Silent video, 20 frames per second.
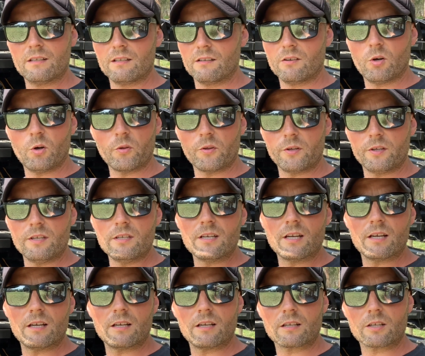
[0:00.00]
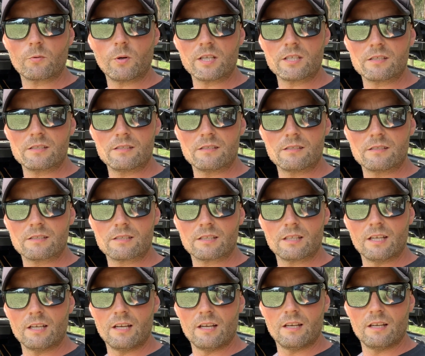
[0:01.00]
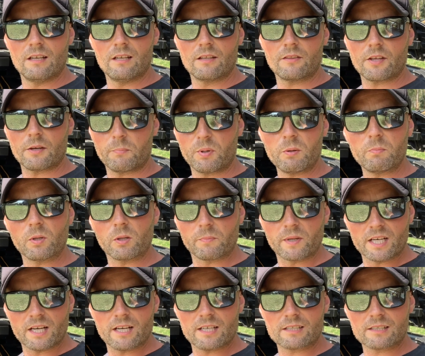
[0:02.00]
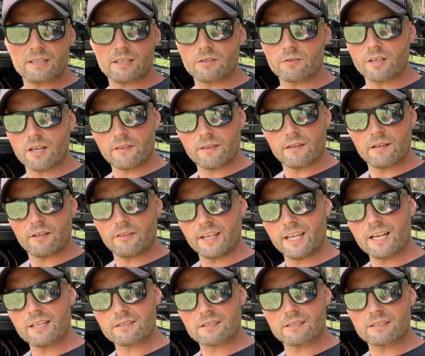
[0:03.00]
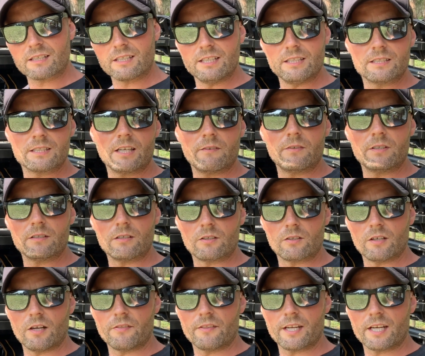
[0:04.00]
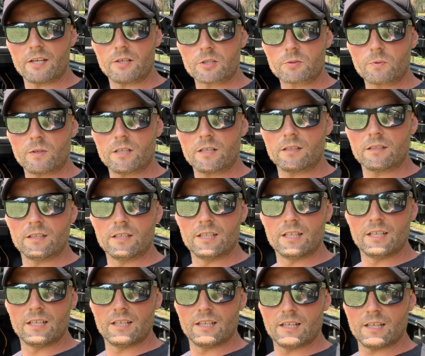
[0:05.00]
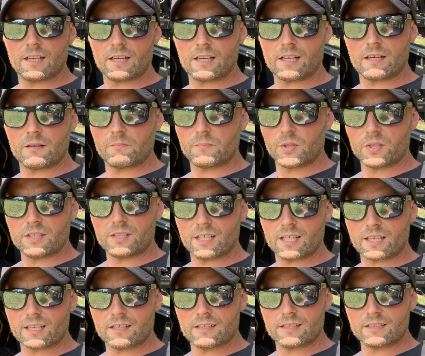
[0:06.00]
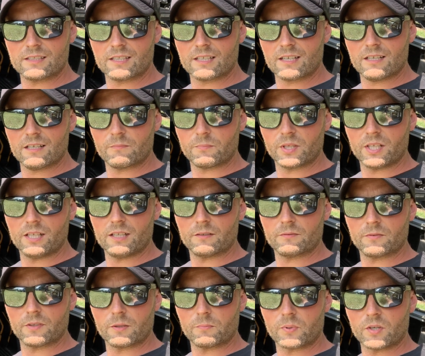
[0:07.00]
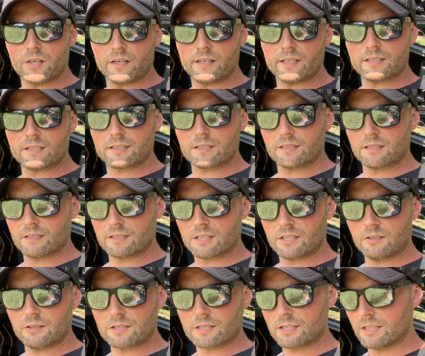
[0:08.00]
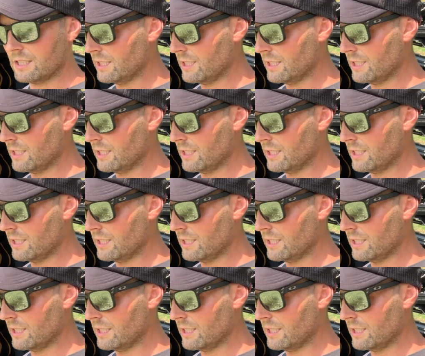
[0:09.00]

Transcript: all the questions that people have been asking are on, and the answers that he's given are on there as well. But yeah guys, you can't beat it for the price, seriously.